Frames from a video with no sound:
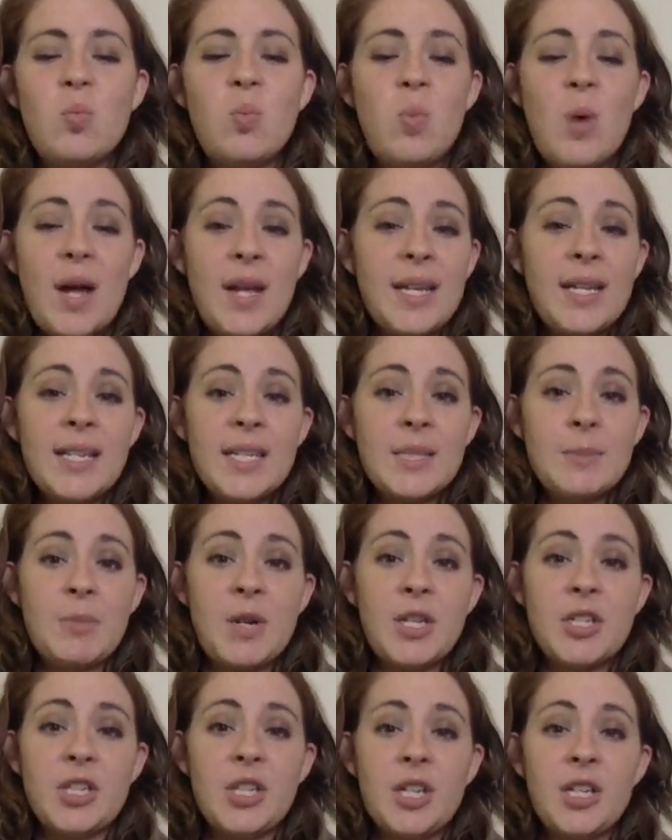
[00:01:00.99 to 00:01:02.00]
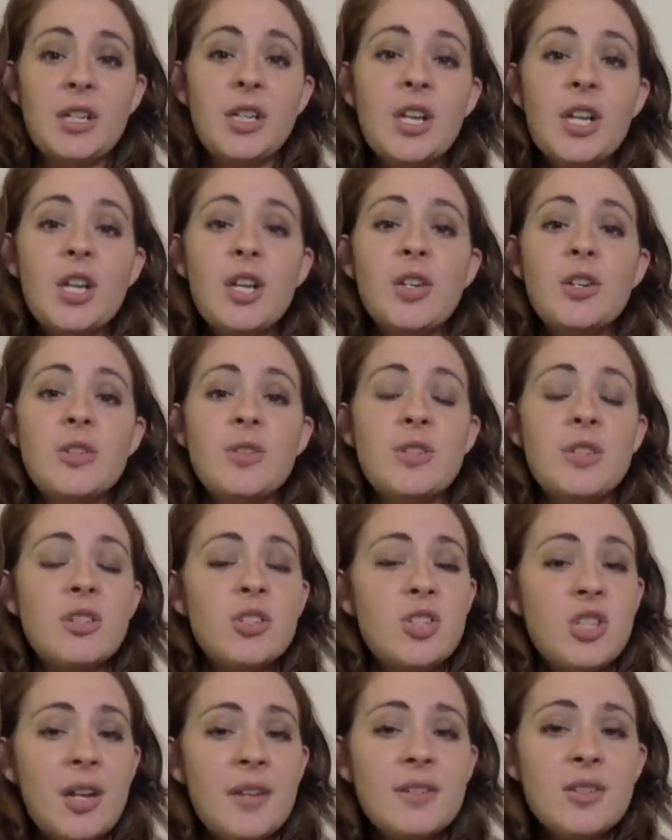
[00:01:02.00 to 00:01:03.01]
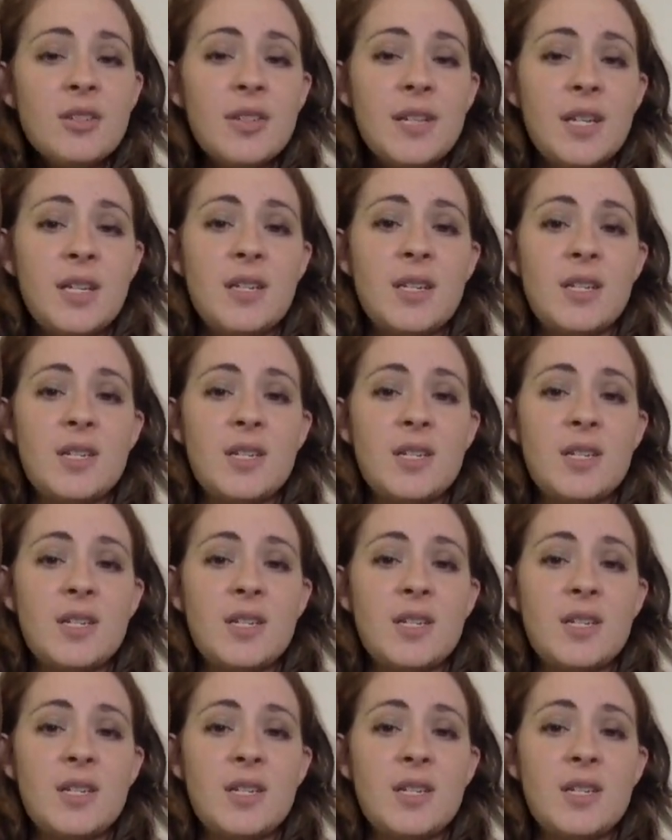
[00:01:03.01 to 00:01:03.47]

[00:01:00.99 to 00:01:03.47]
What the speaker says: why hand expression? Using gentle hand